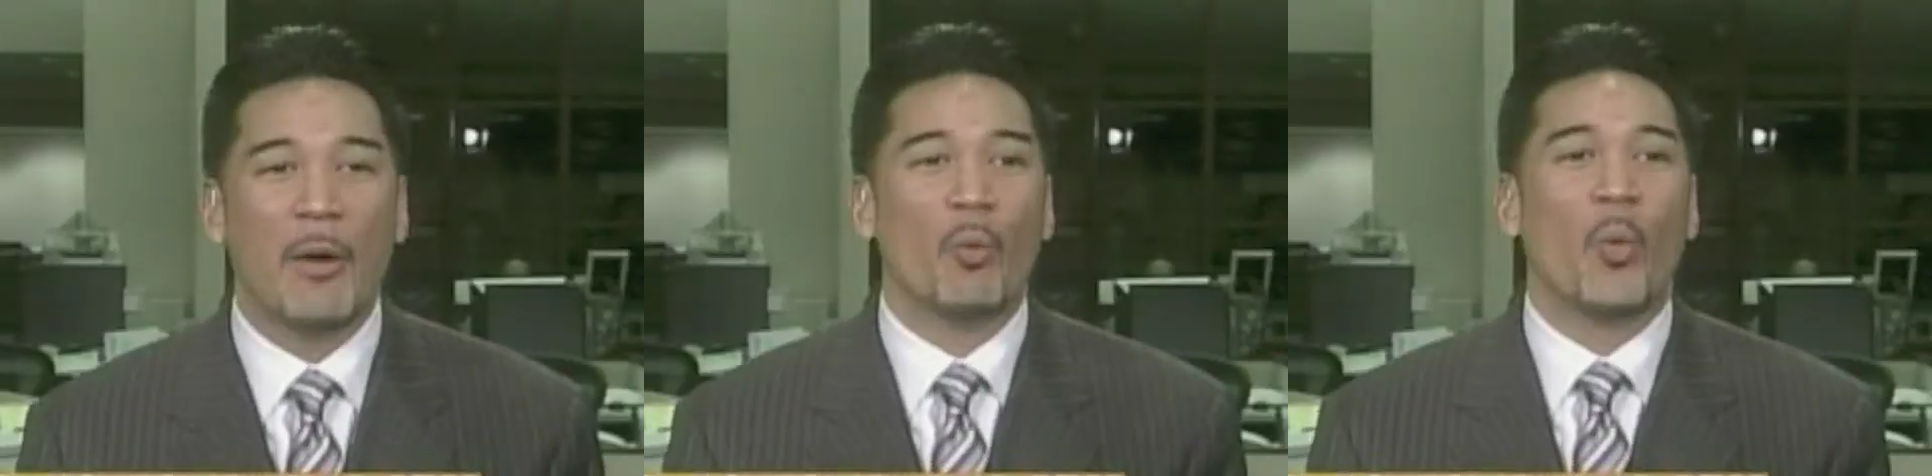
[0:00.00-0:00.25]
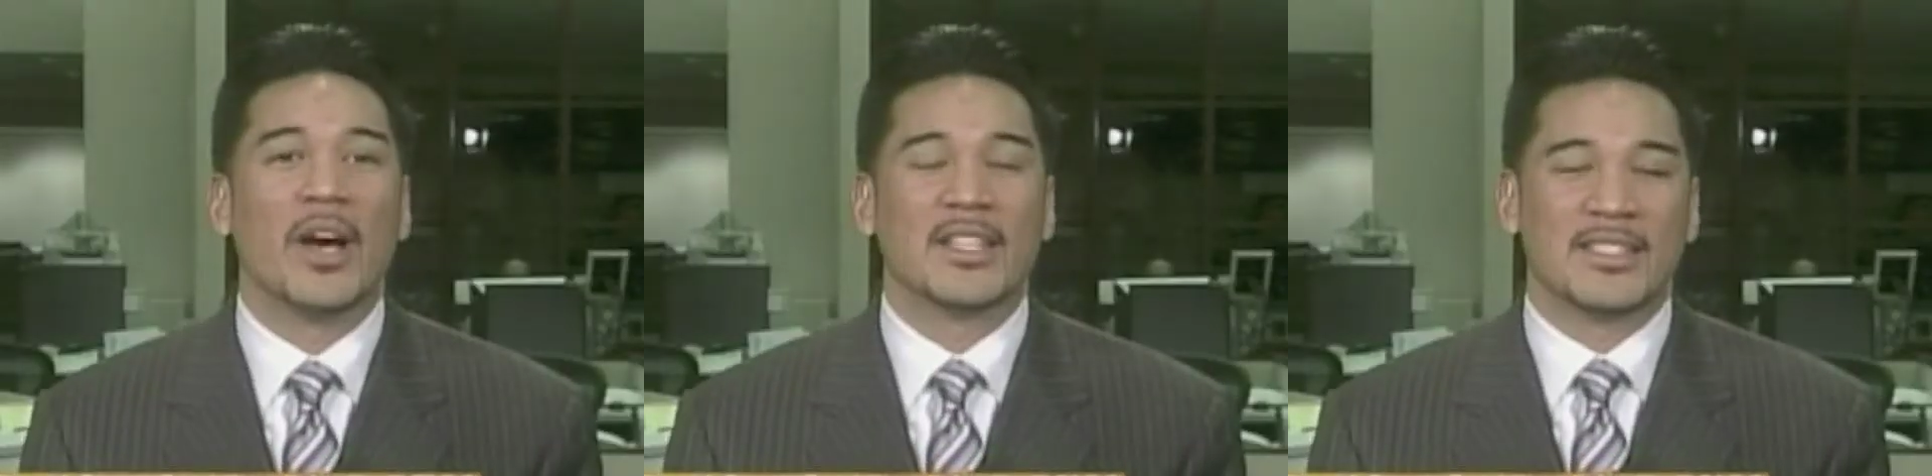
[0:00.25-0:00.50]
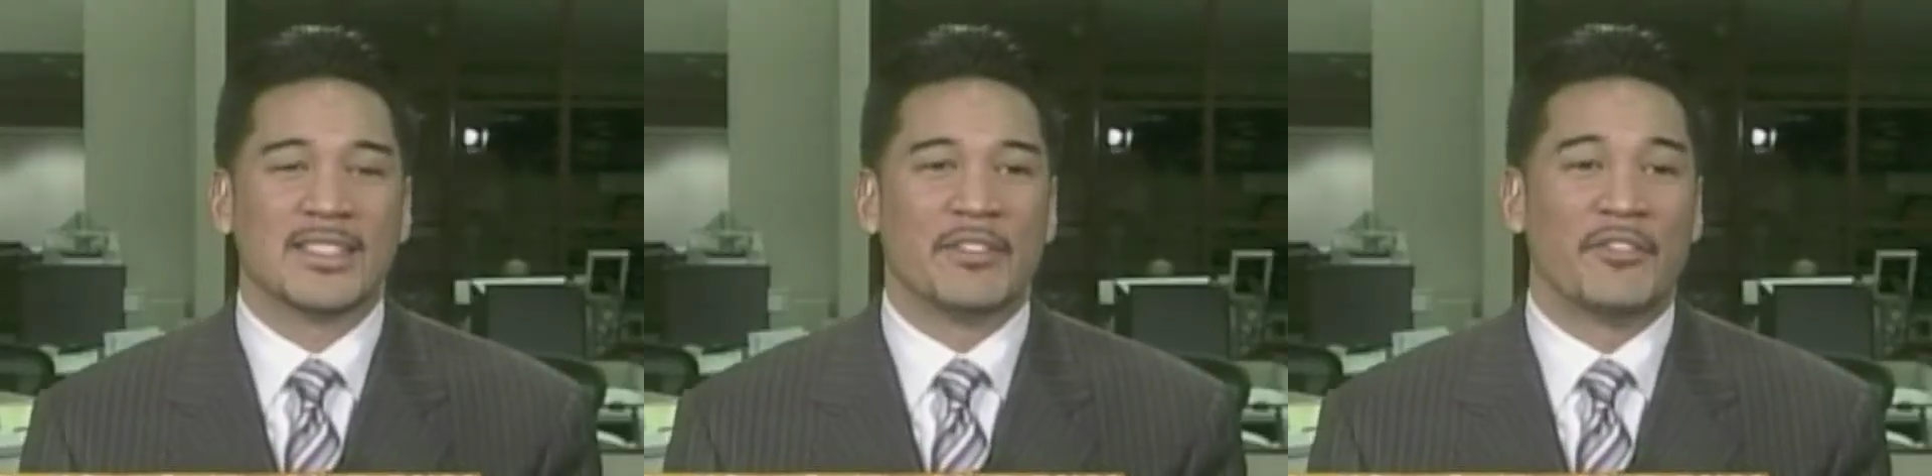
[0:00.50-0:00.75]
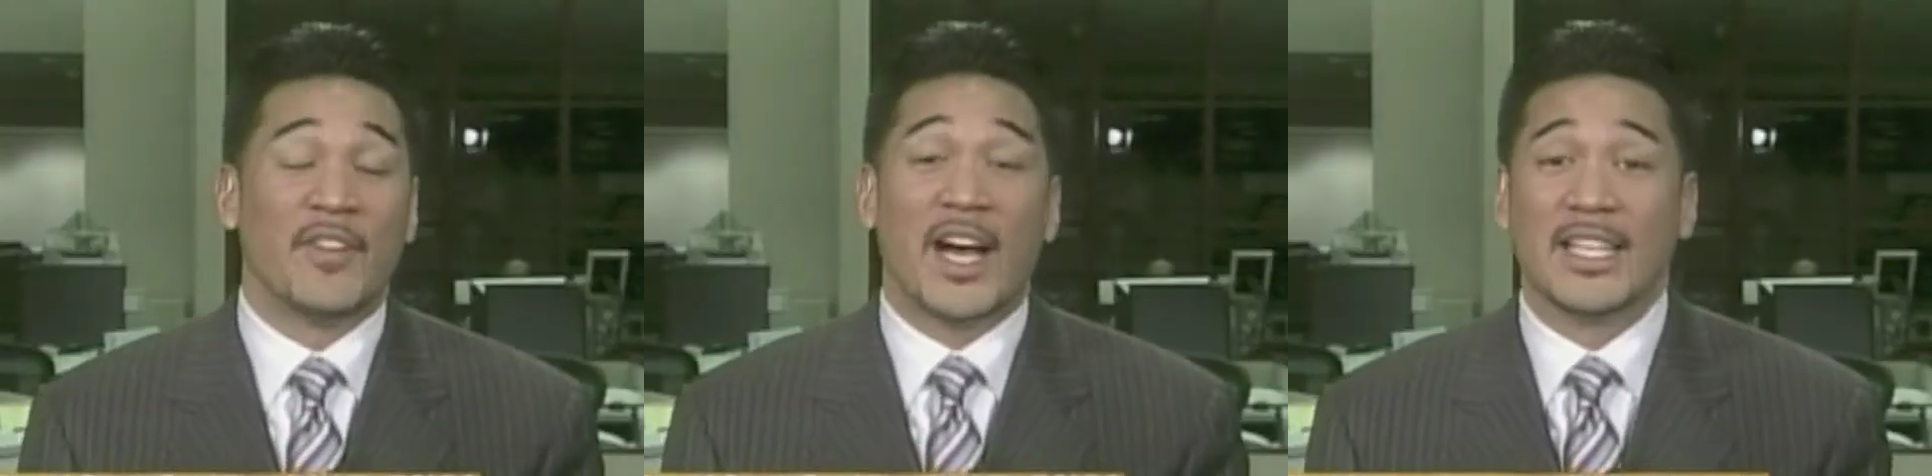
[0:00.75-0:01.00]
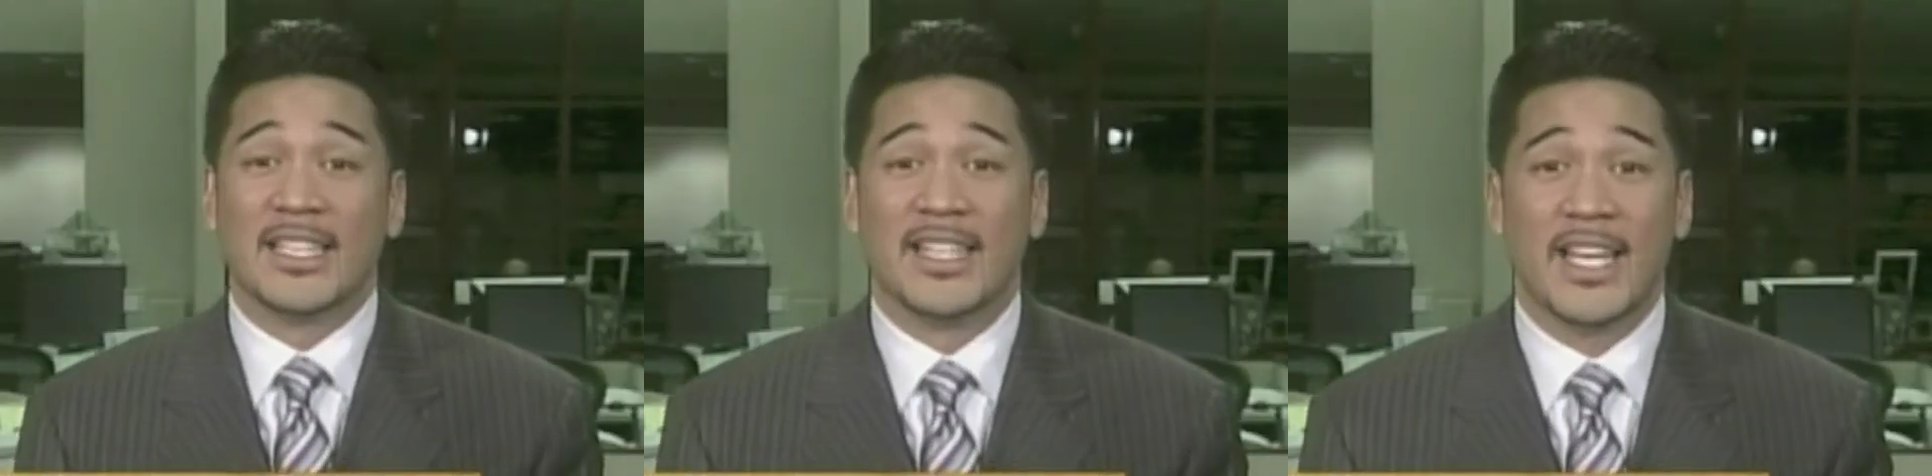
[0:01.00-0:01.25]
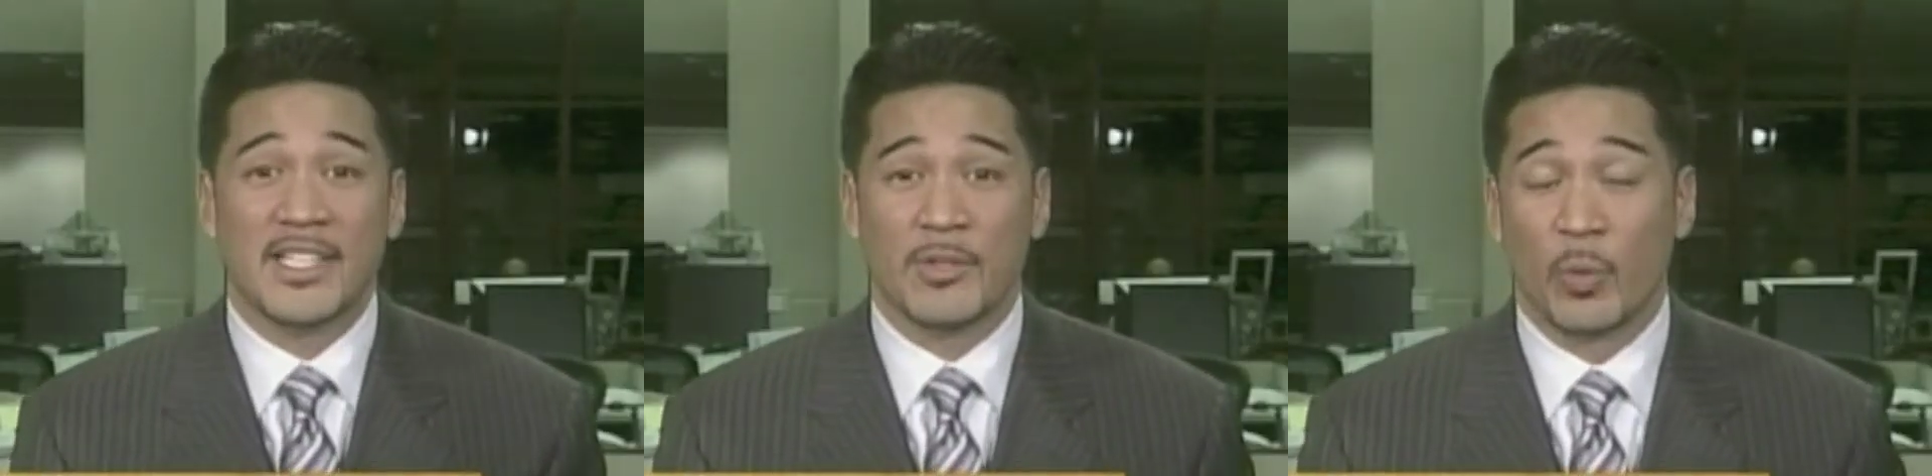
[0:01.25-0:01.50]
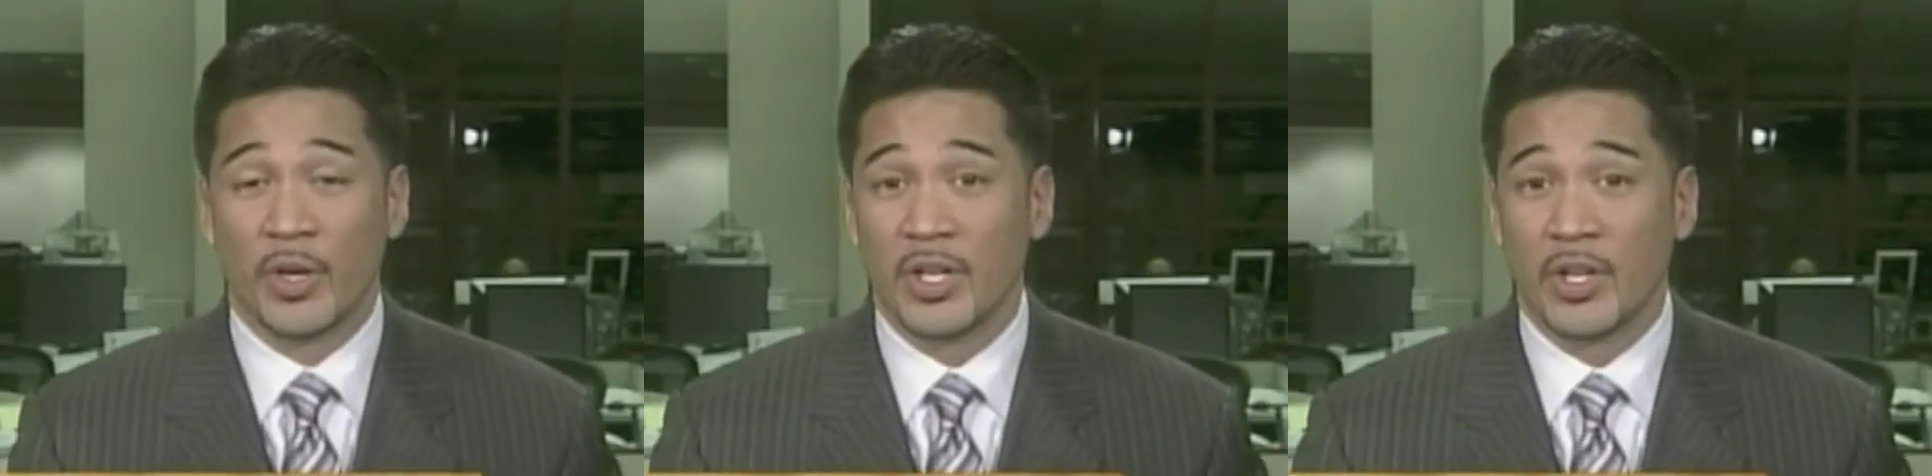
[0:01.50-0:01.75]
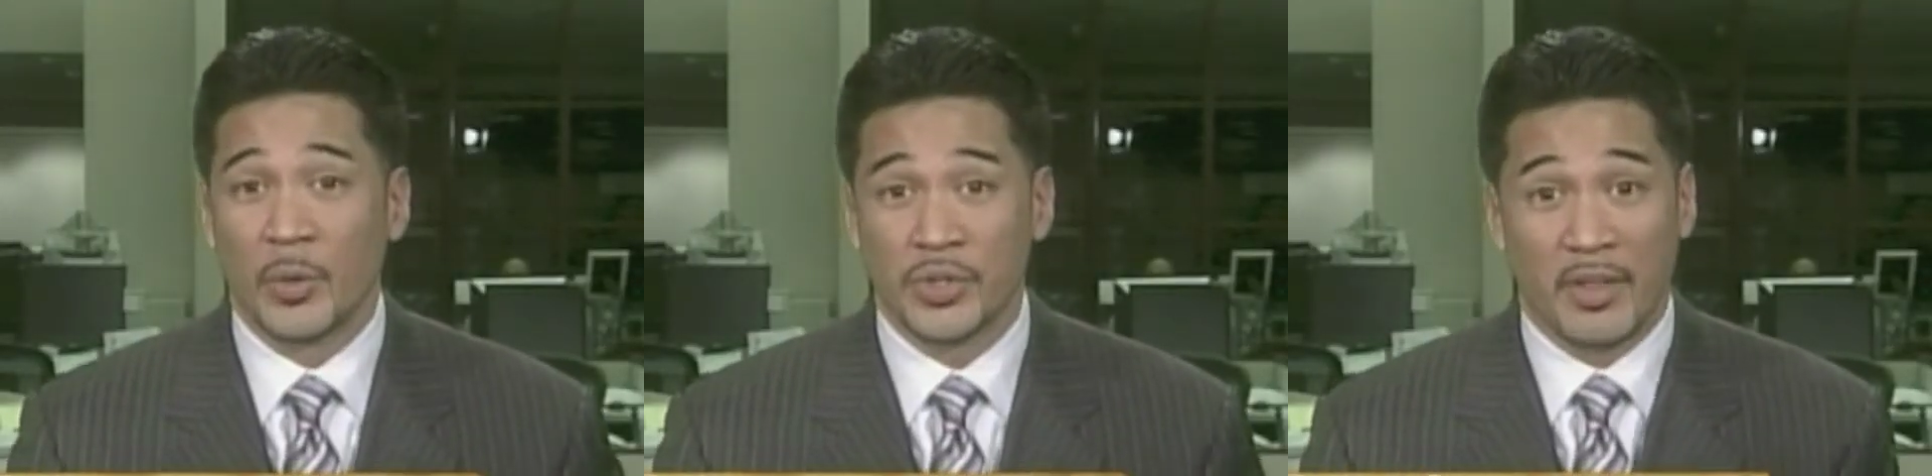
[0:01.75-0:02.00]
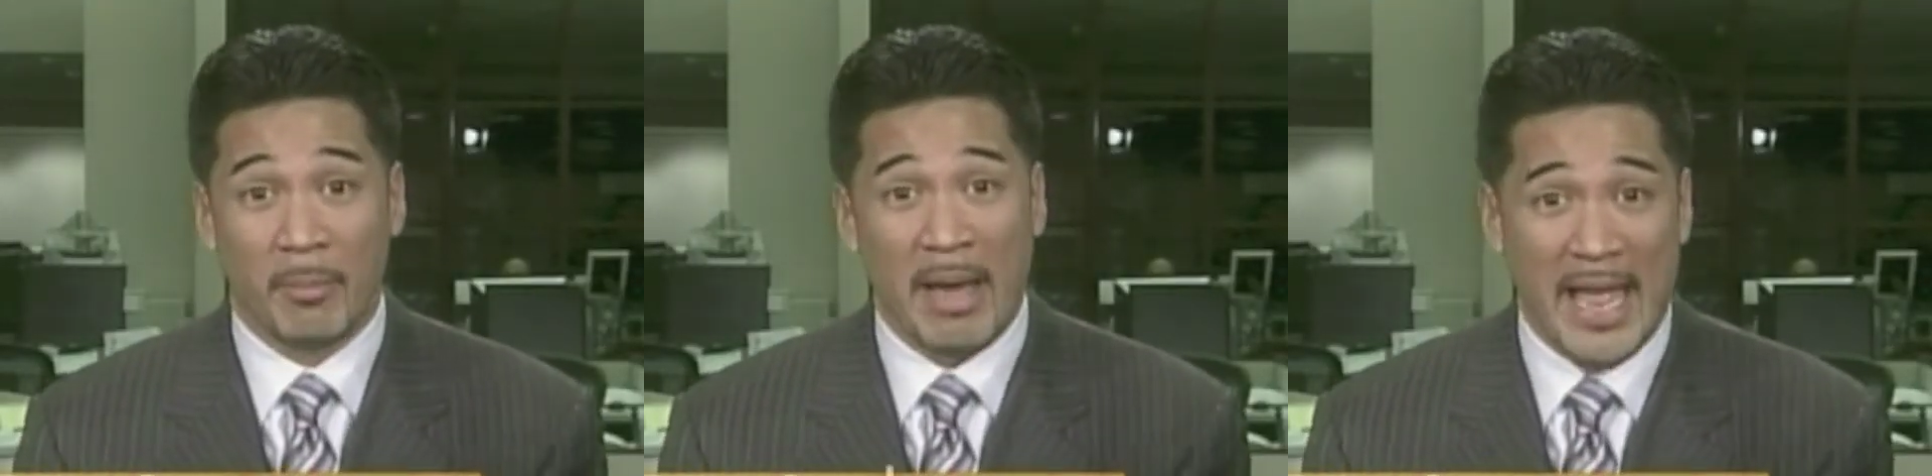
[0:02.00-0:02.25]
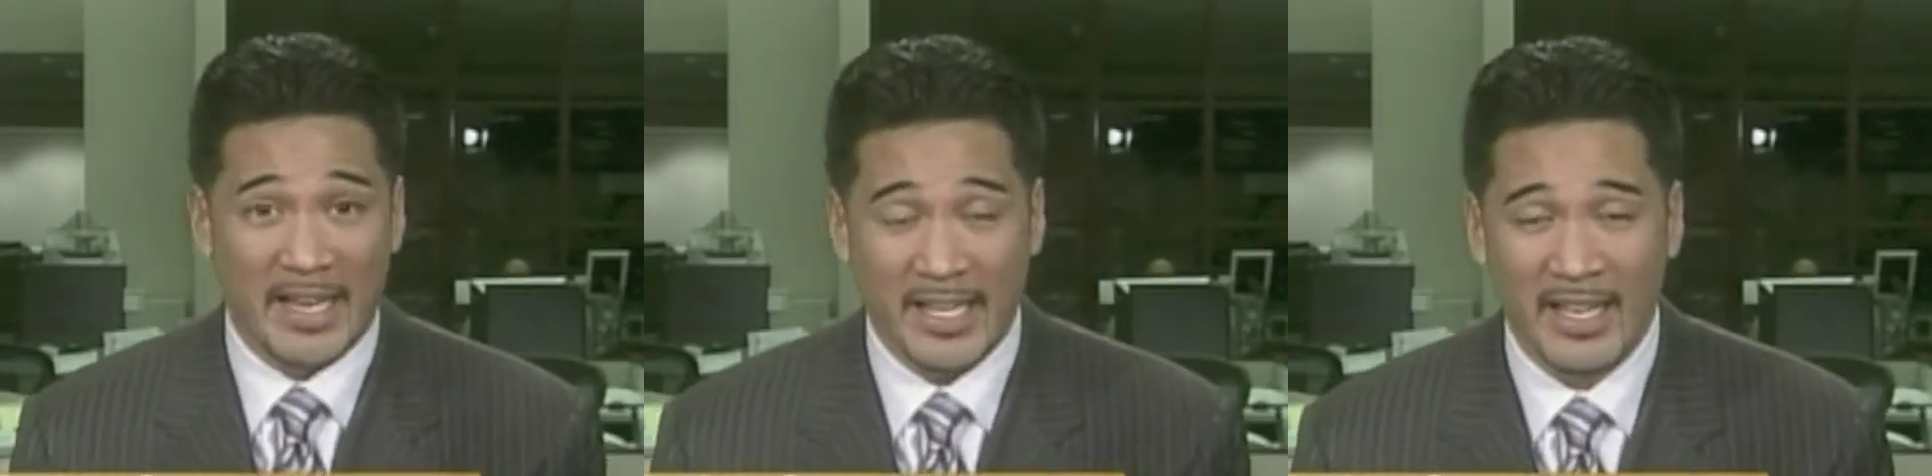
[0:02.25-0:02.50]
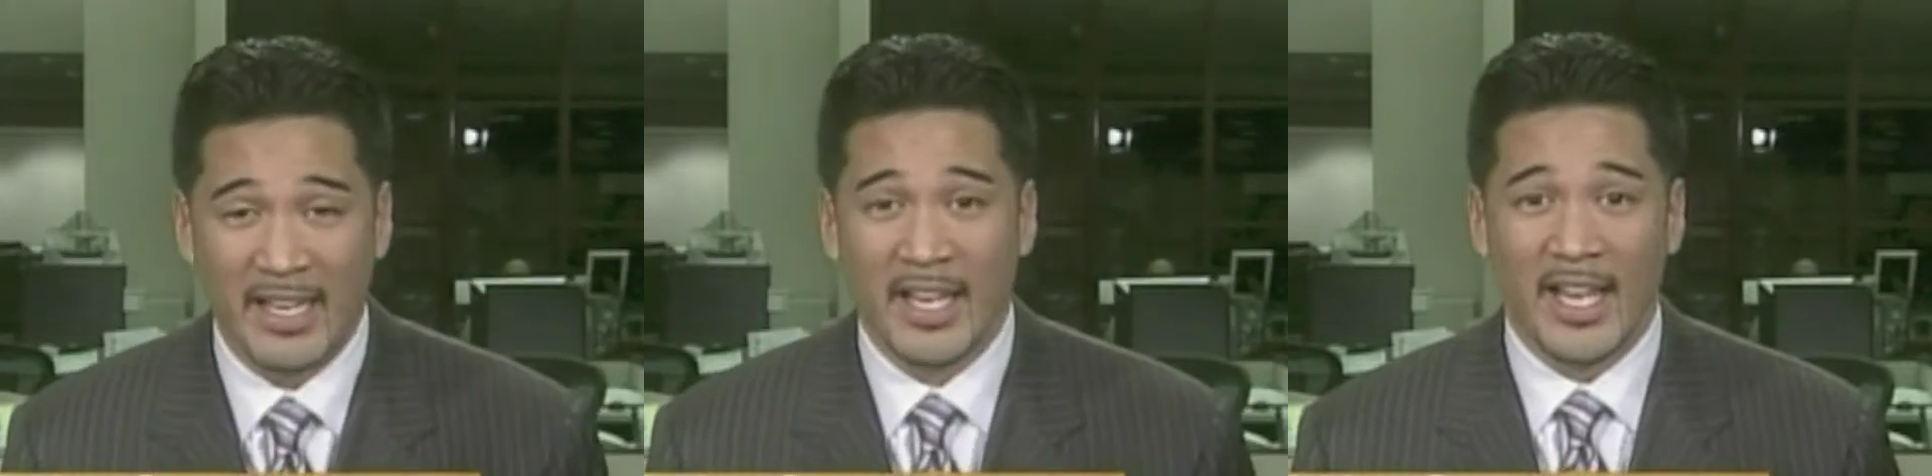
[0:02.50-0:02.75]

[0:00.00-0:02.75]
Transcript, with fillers: I, I want to find a days where you can go to the bank